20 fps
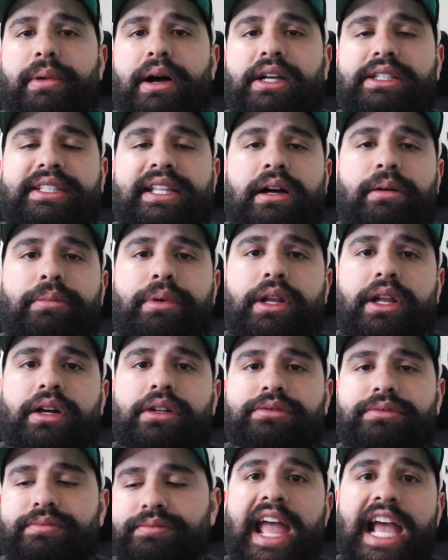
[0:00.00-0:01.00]
box down
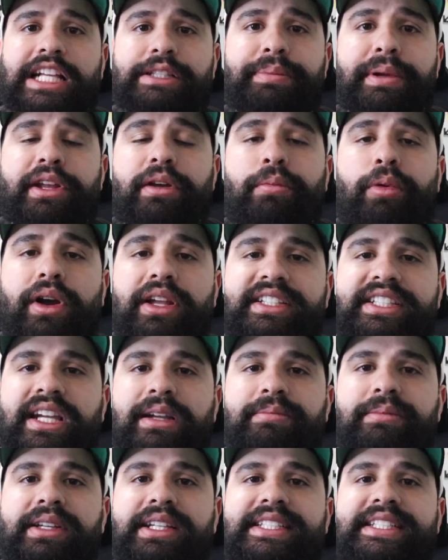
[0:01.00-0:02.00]
below. It's been your boy
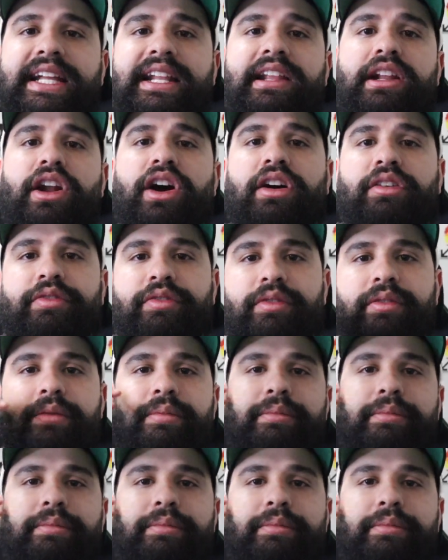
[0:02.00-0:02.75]
Tim, signing off.